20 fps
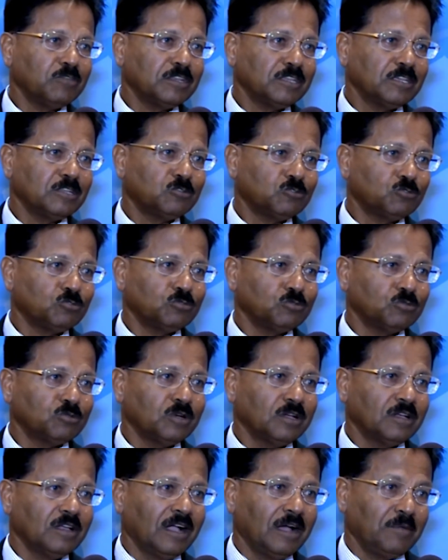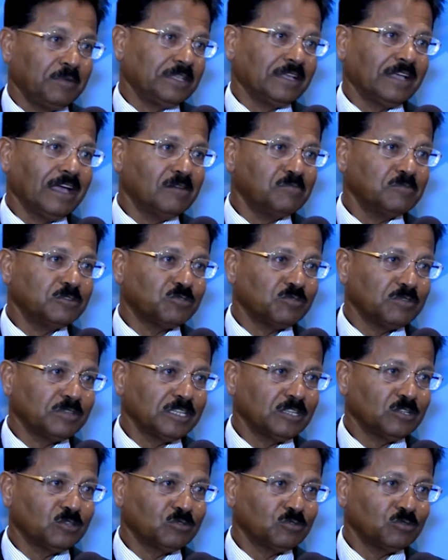we need to, I mean, the governments will
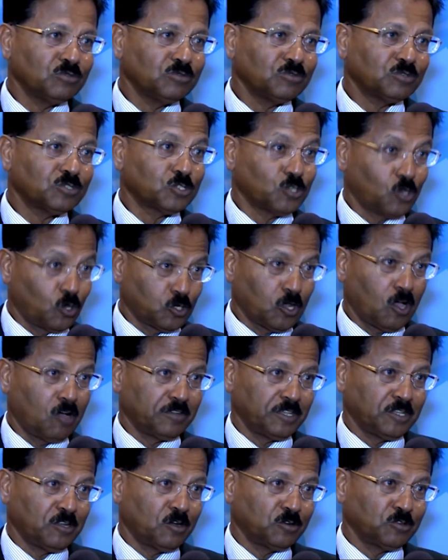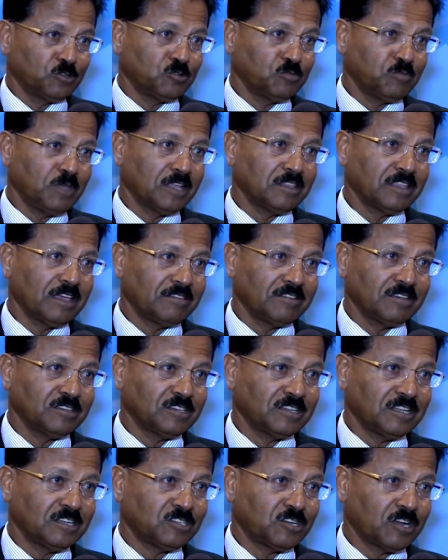need to sort out in order to make that
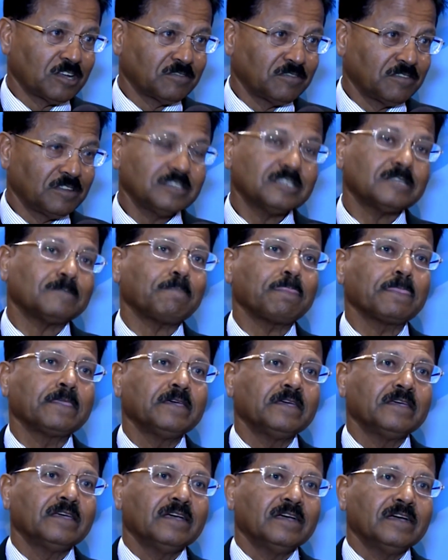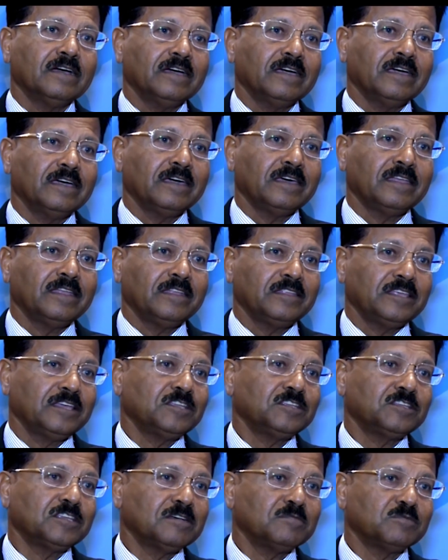region attractive region. And then
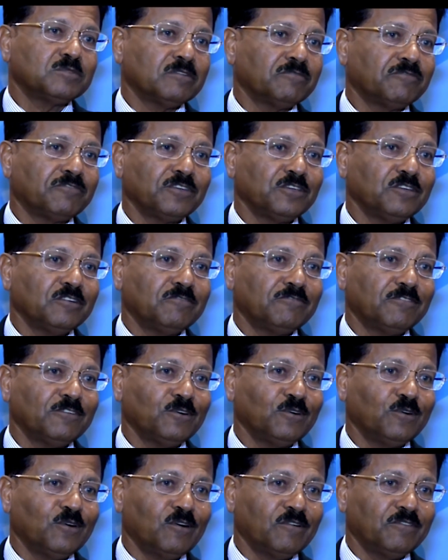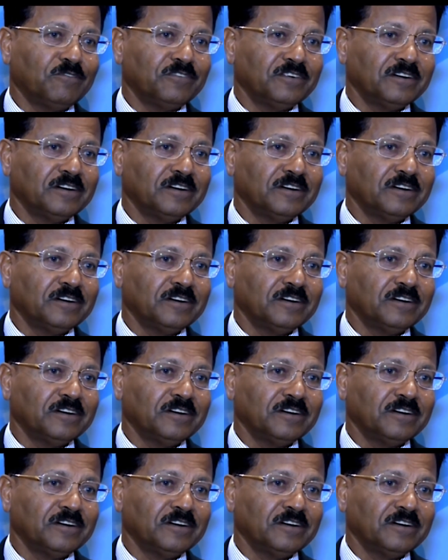in terms of free flow of